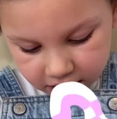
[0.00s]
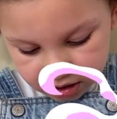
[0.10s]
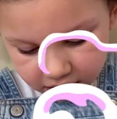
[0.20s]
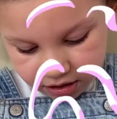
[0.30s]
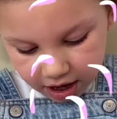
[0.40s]

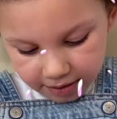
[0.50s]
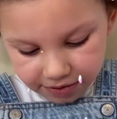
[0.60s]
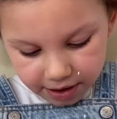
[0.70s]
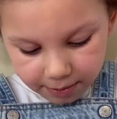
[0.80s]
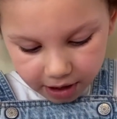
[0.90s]
Okay,
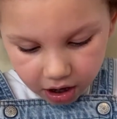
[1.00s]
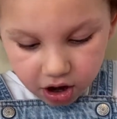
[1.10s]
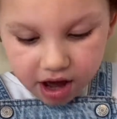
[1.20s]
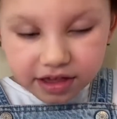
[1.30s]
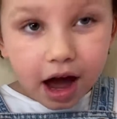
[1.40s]
there we go.
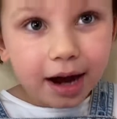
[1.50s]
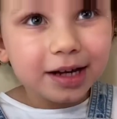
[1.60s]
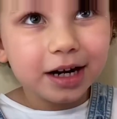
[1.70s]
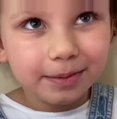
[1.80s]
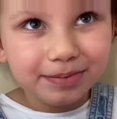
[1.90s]
Now I'm
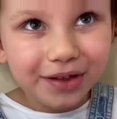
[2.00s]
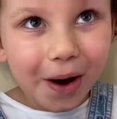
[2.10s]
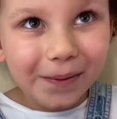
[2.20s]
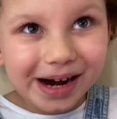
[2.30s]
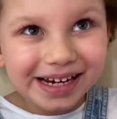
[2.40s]
gonna
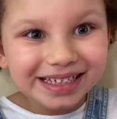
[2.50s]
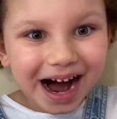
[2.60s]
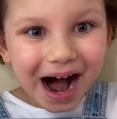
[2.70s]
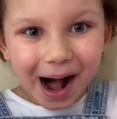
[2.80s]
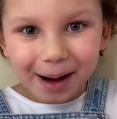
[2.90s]
blow it
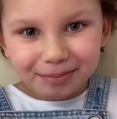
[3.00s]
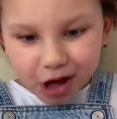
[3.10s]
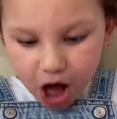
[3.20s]
up.